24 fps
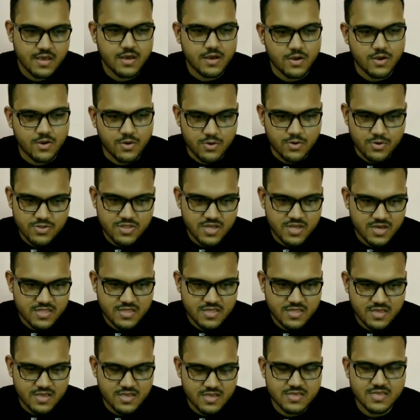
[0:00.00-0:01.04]
Guru Dutt
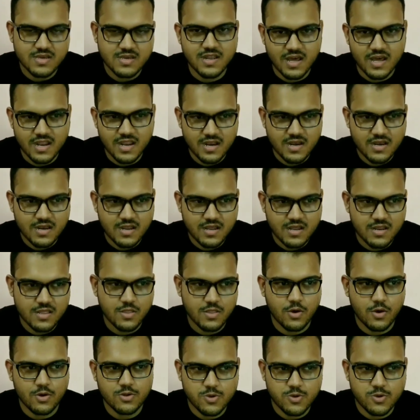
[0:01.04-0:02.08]
is the director and he
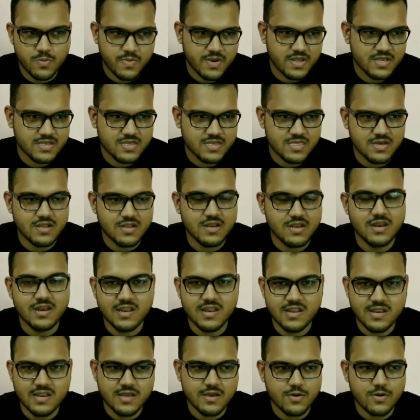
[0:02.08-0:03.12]
also plays the
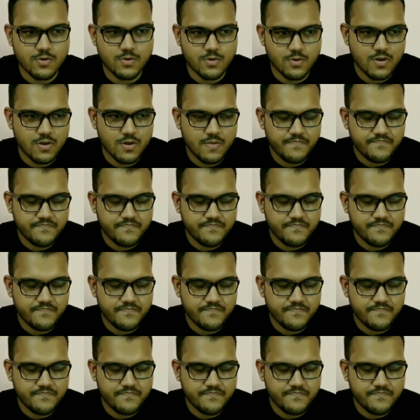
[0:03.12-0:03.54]
leading role